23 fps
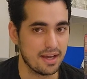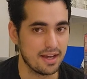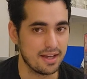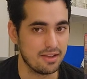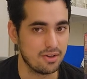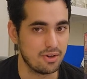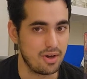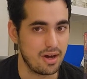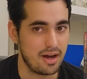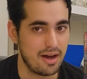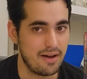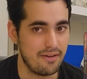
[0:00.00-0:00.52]
I
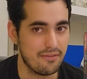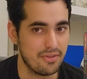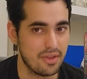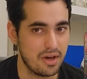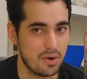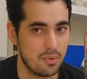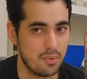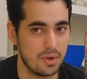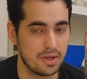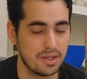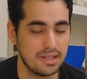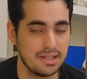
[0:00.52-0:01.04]
don't have
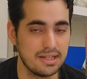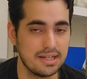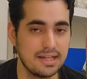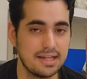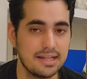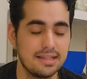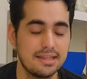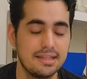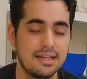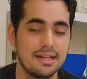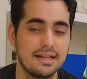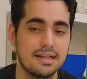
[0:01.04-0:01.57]
that one
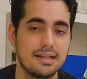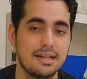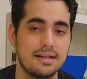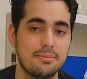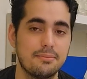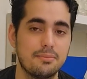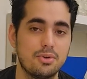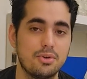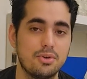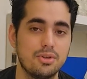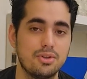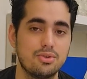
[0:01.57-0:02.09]
yet, and
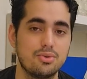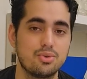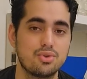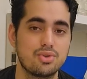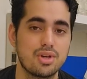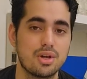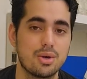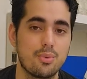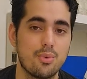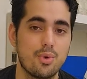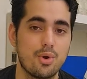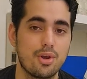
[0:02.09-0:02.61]
I'm going to
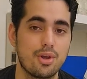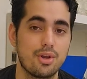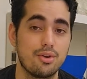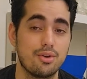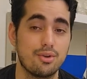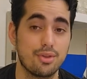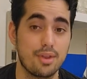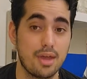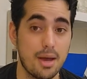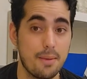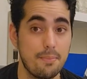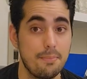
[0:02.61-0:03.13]
start working
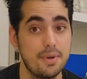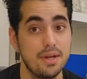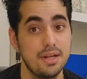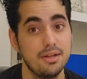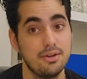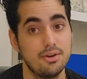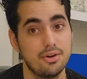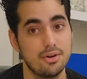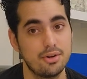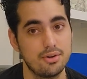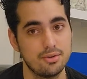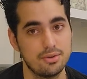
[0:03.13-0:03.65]
on that
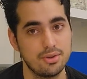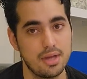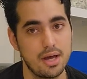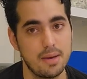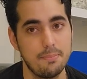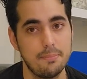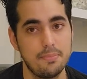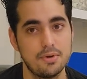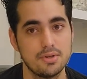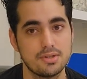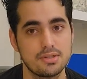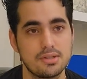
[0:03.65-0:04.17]
video and on
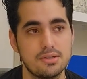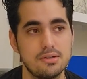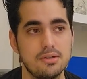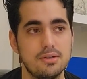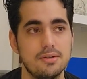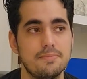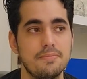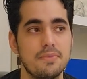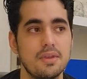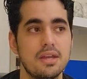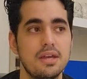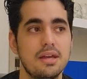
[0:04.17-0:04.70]
that
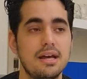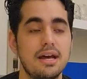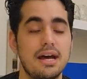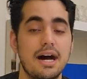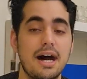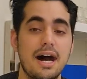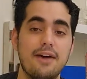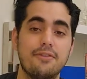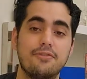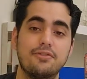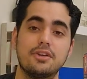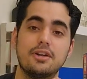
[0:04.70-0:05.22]
puzzle
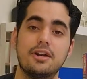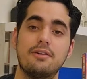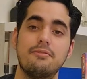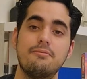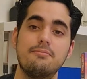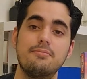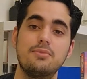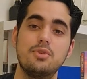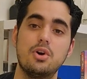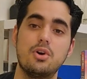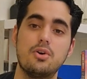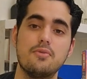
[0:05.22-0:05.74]
after
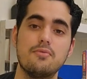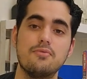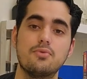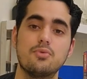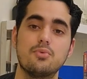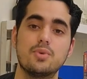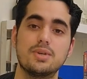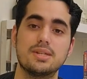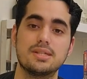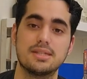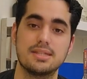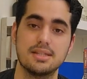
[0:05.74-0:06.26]
I'm done
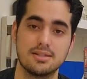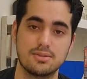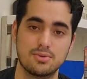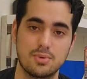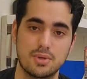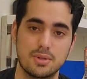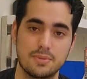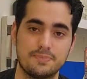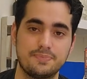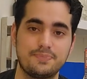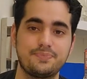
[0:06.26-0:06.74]
with this one.